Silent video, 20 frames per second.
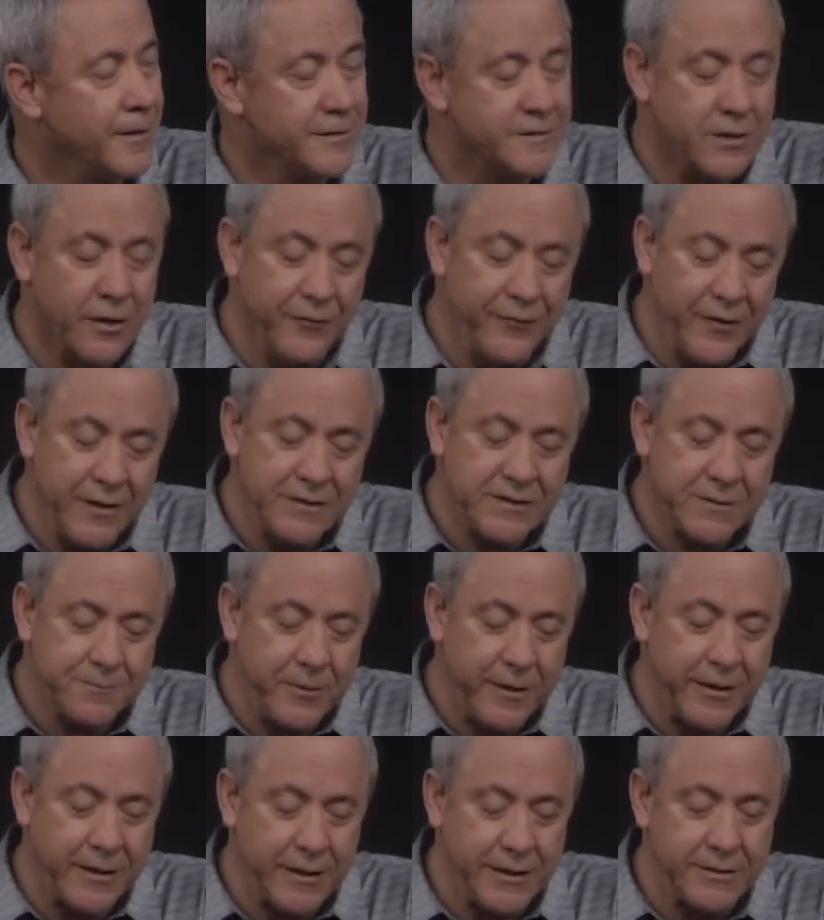So if He's
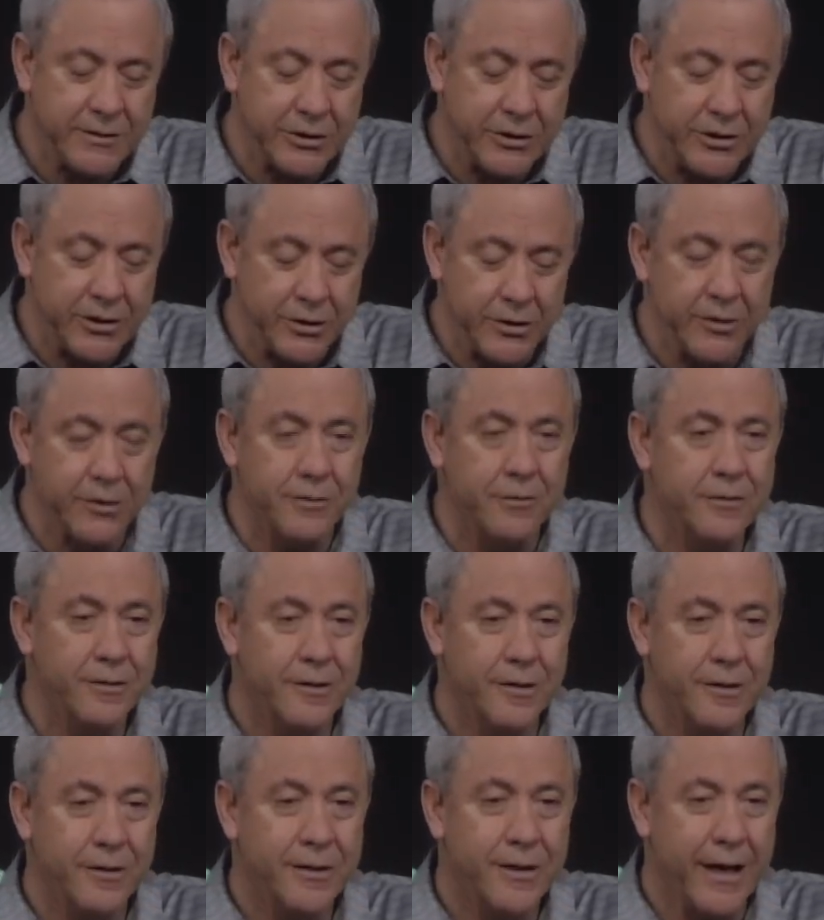speaking to you,
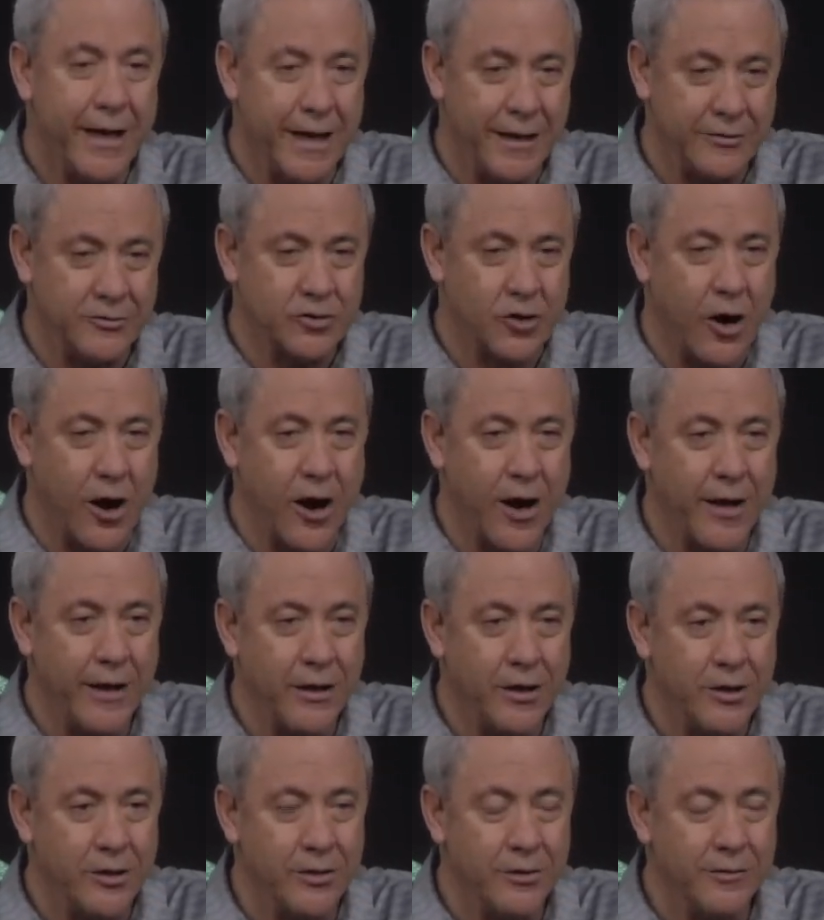and
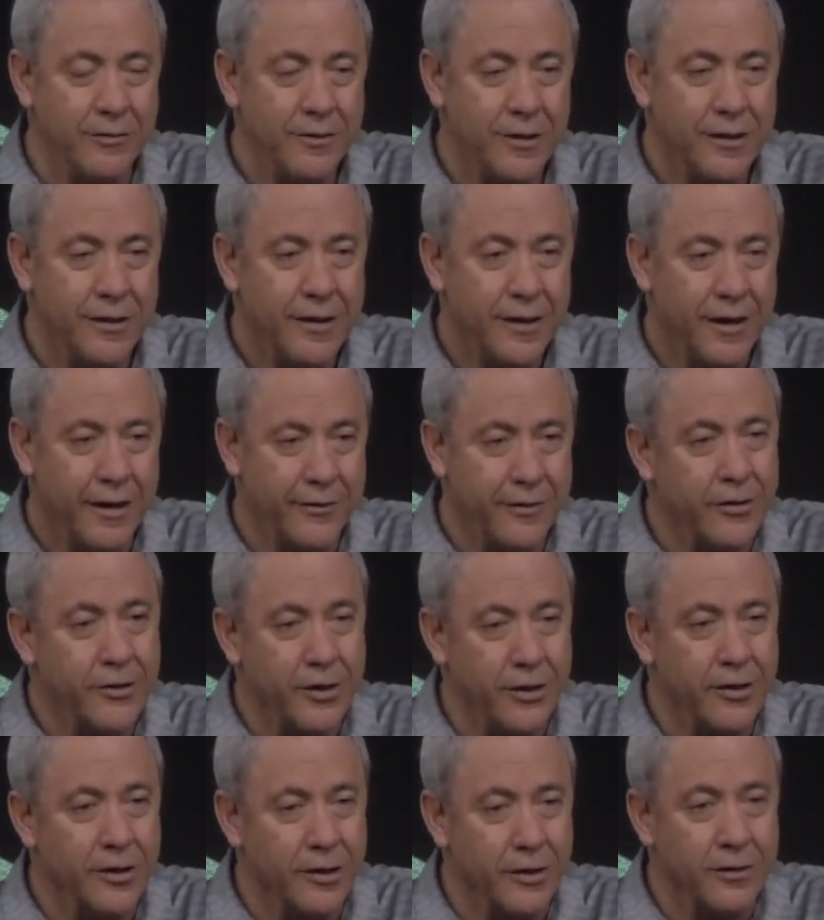drawing you. I know
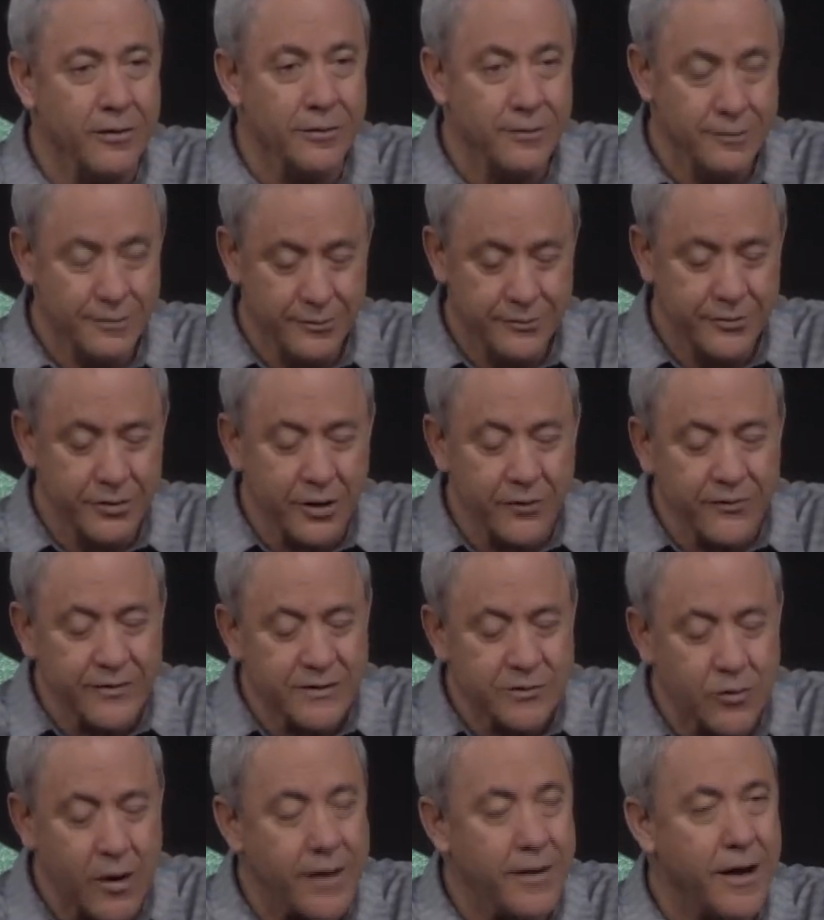you're a little
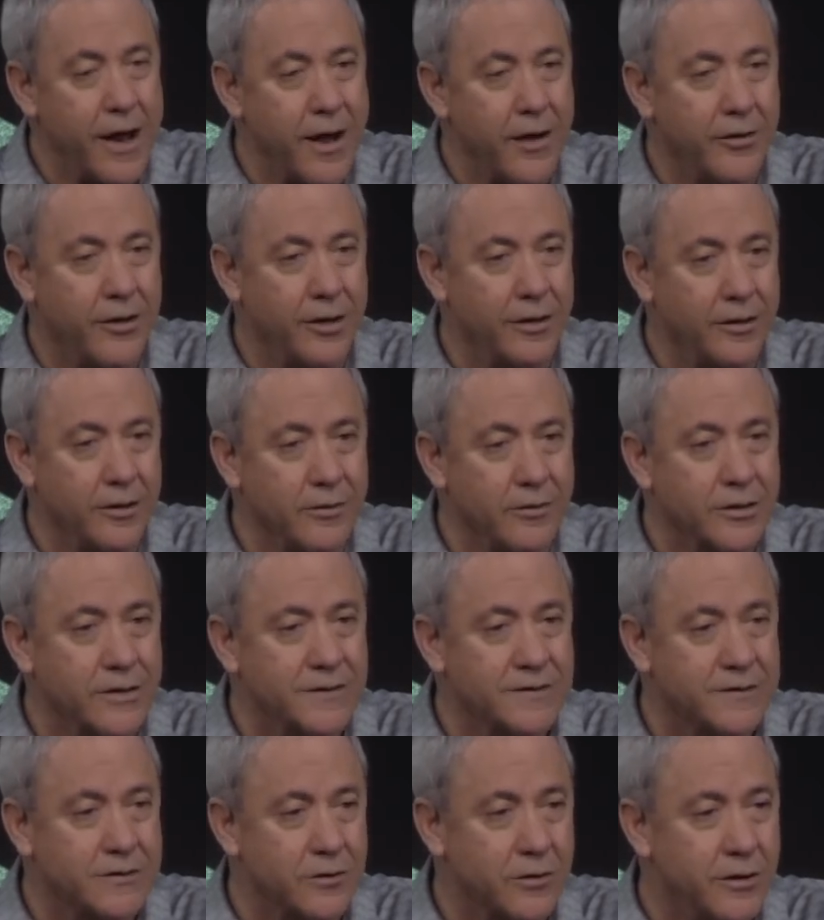nervous right now and a little
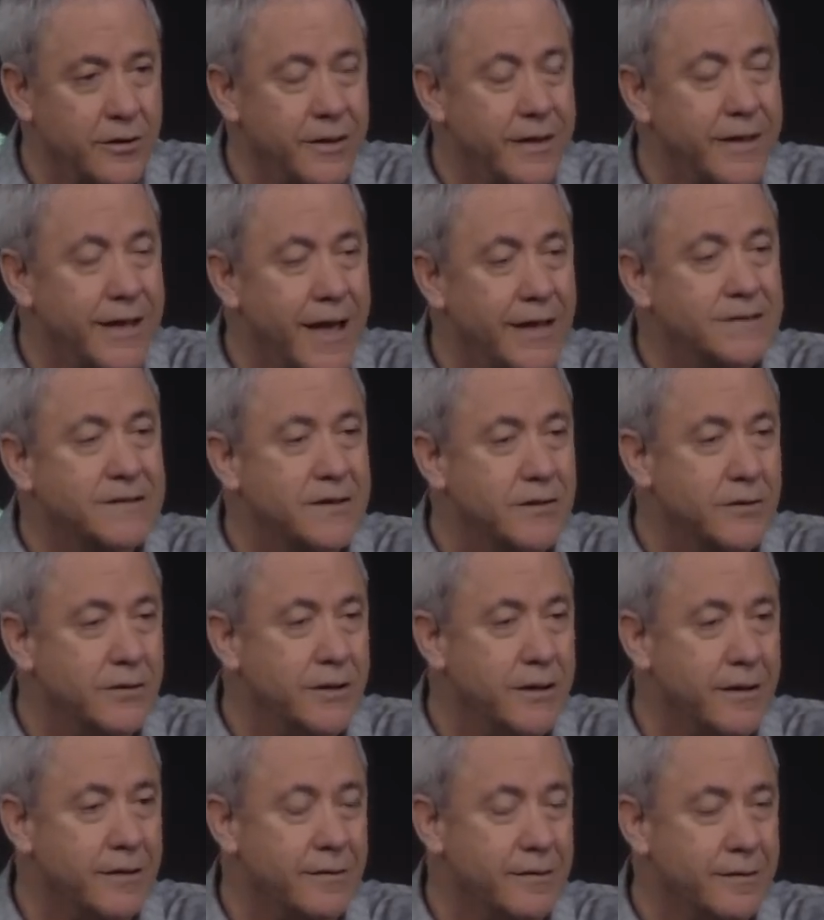concerned, and that's
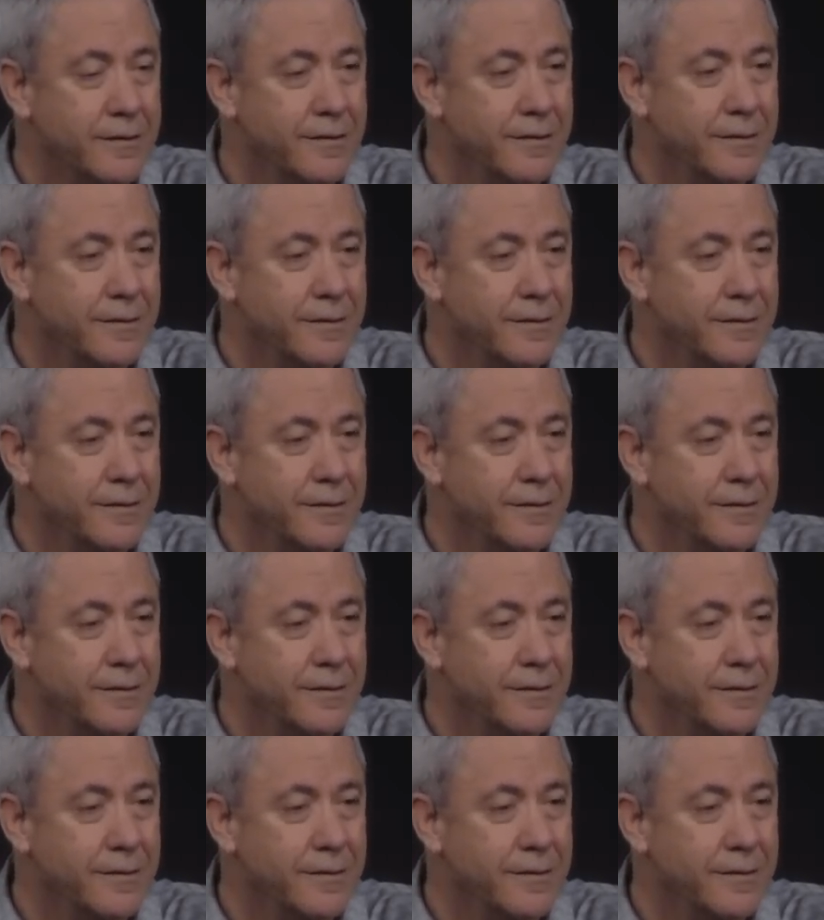good.